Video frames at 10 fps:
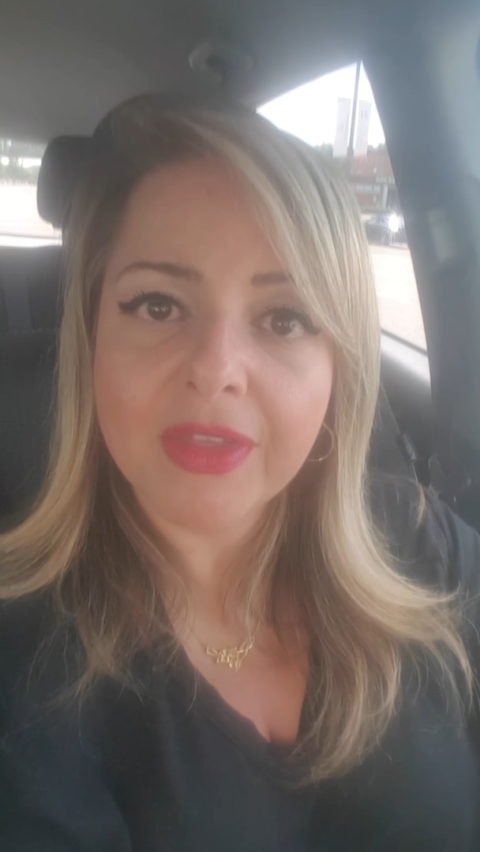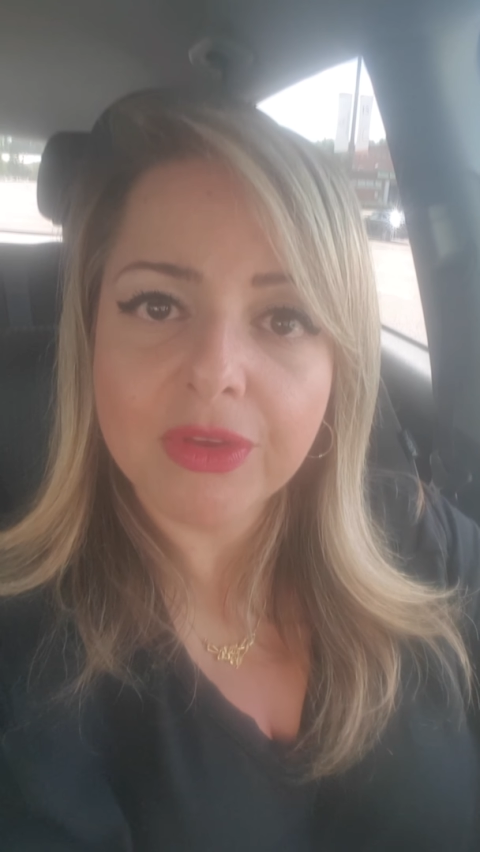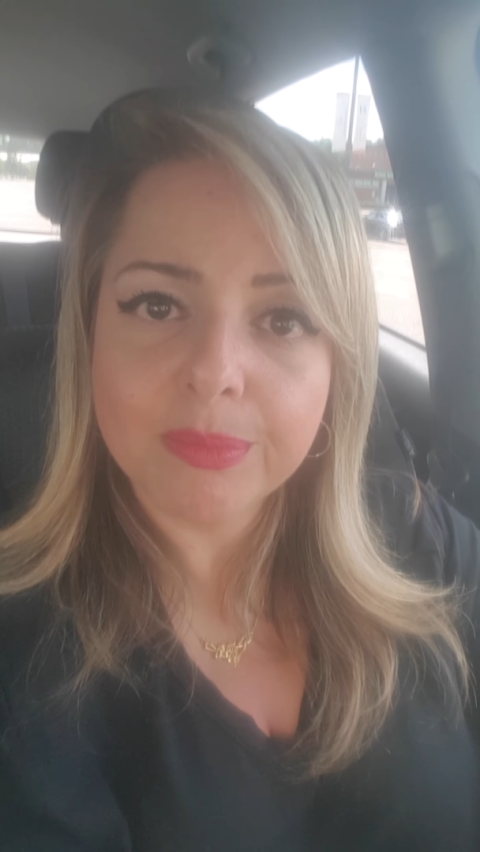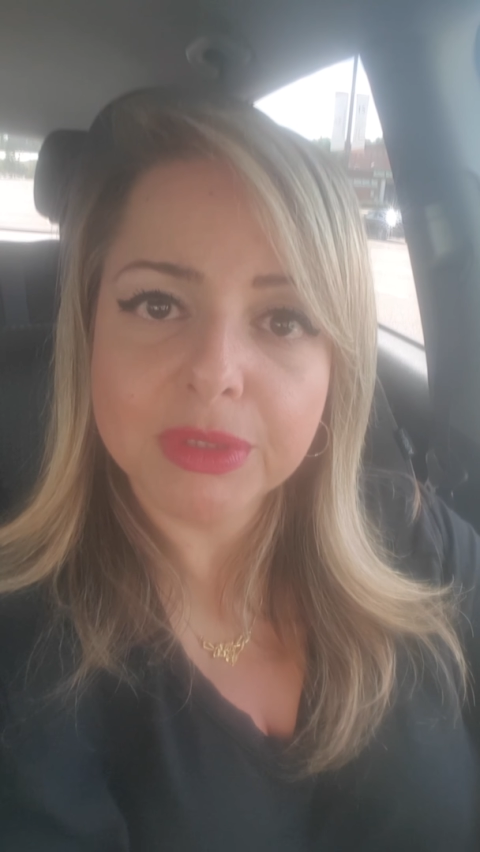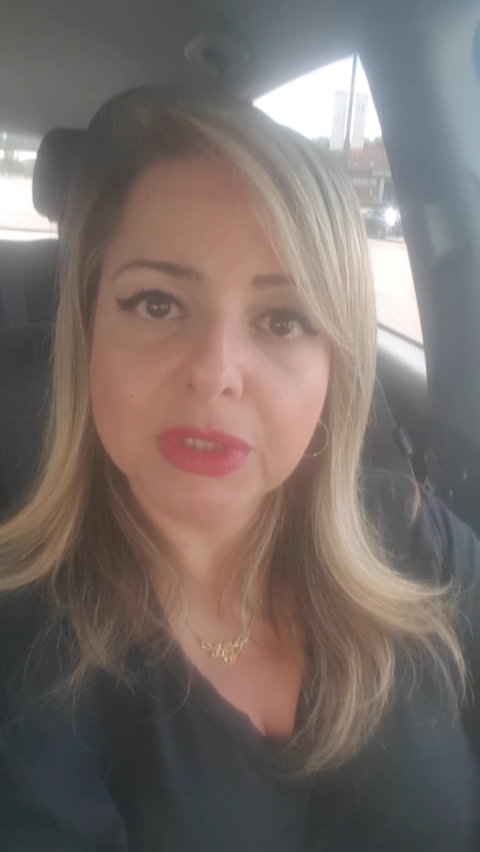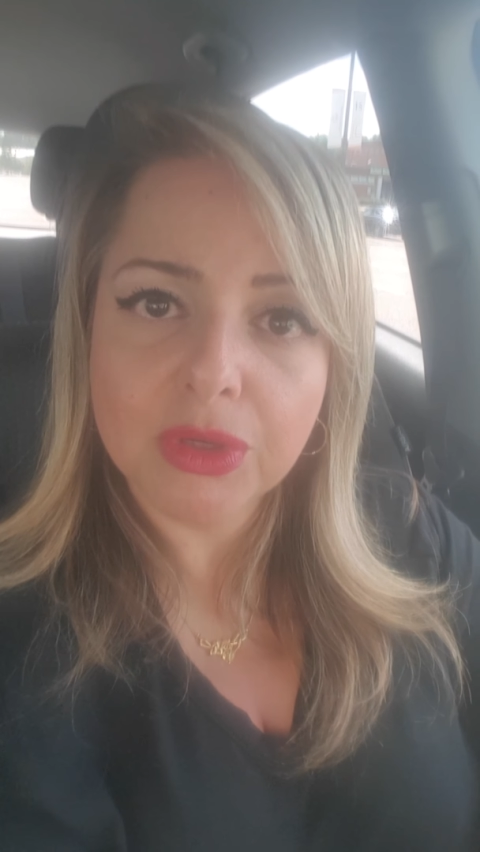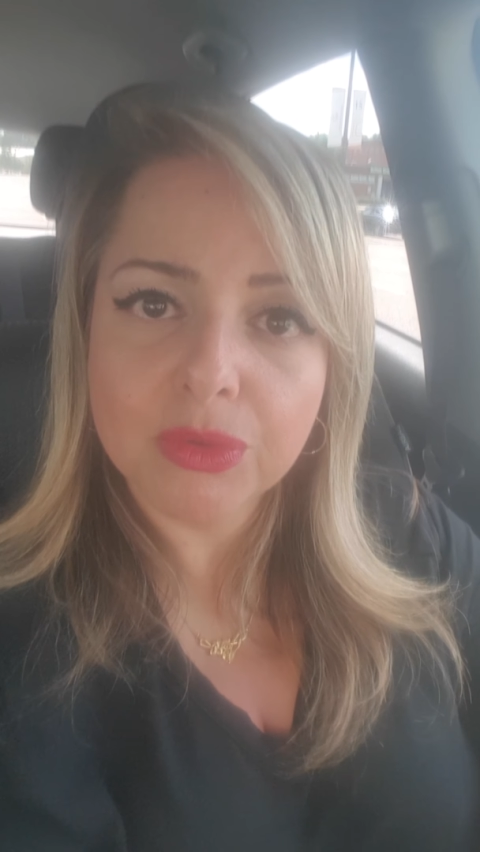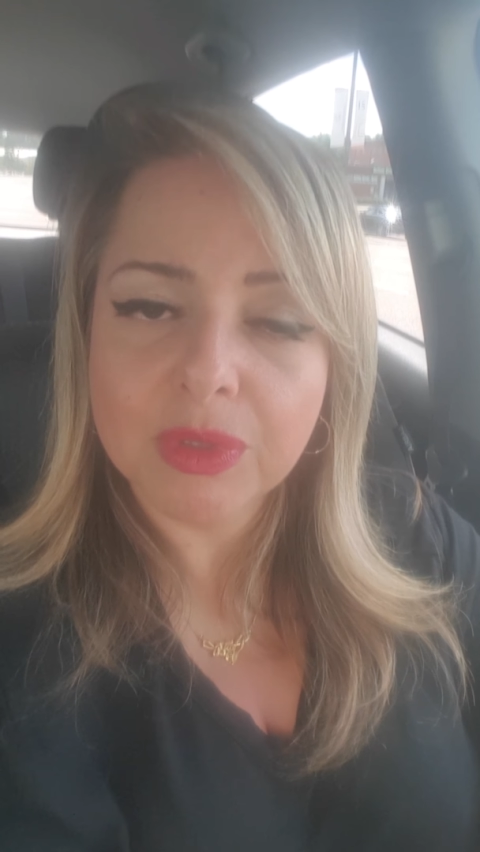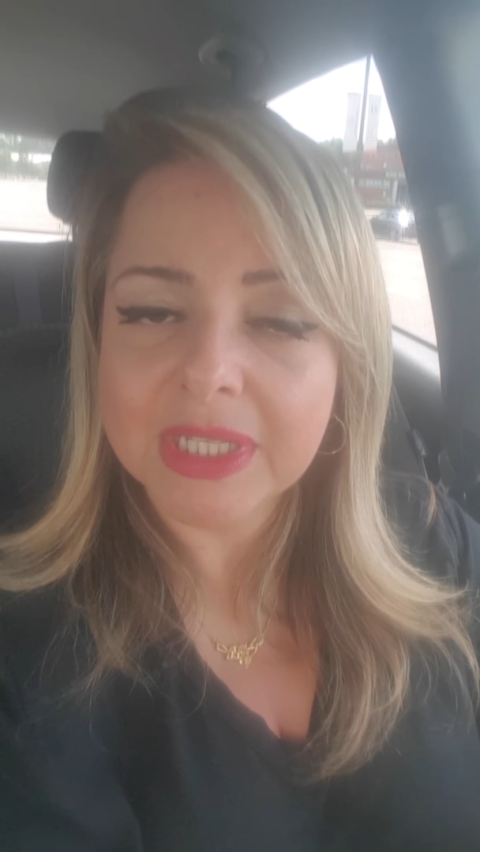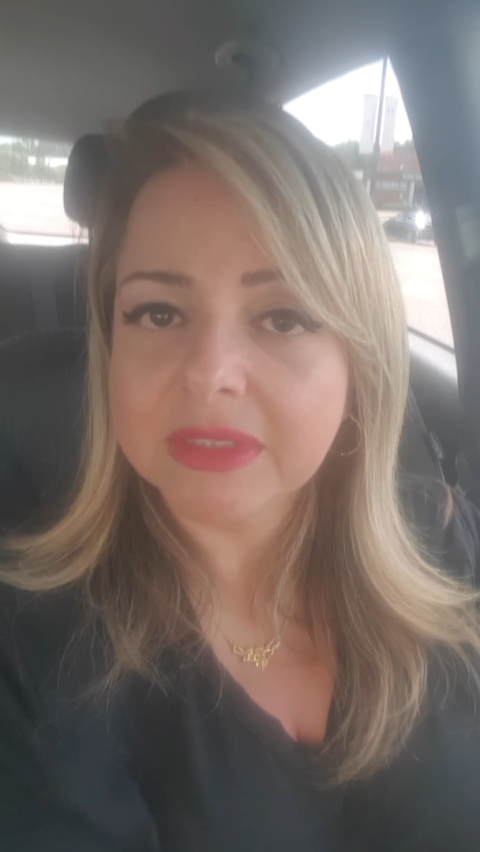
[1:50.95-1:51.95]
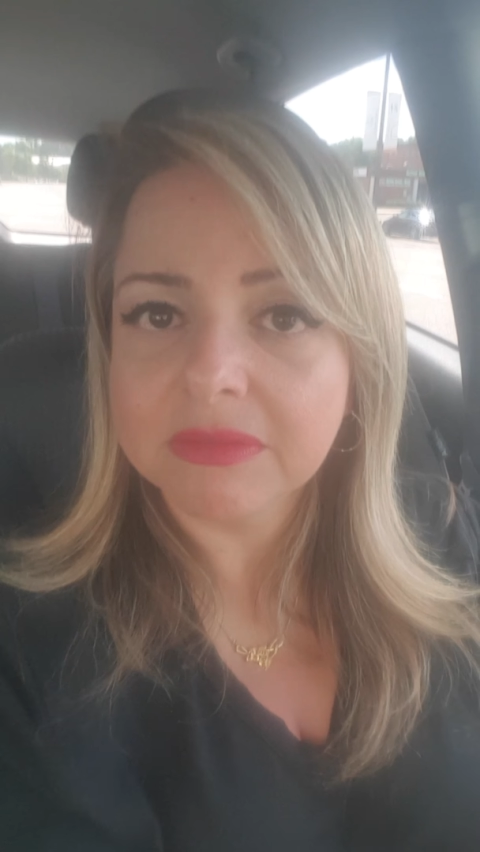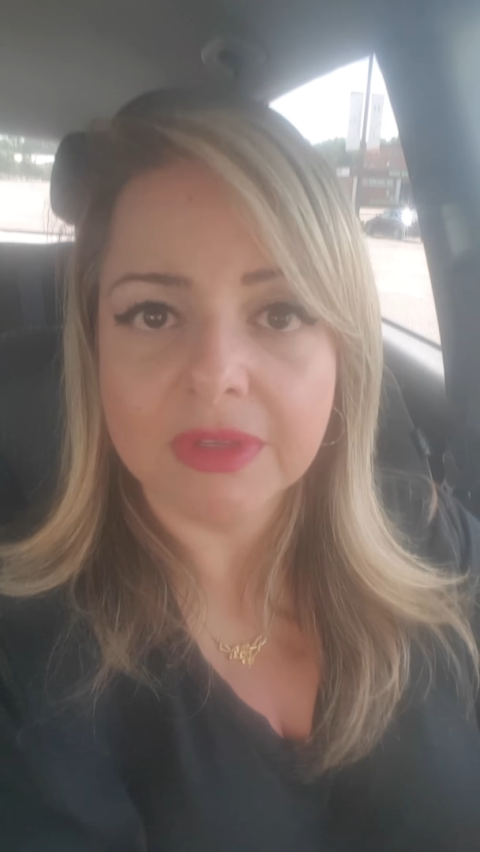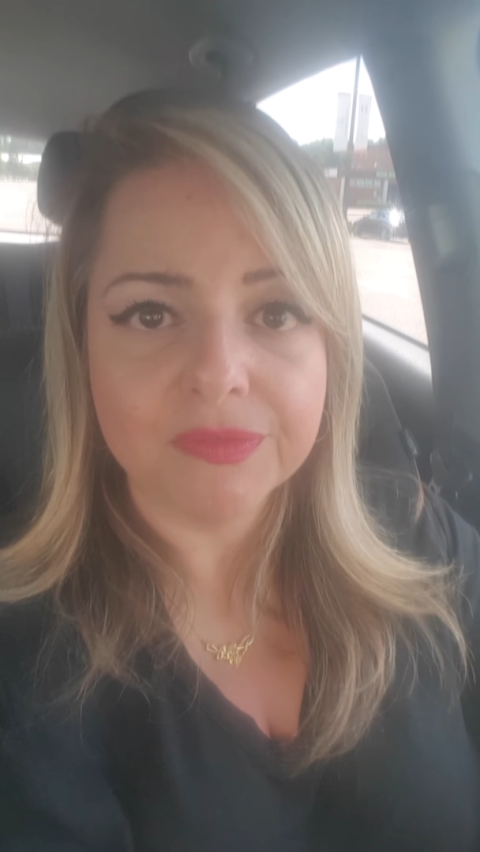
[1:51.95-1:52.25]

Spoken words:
either below in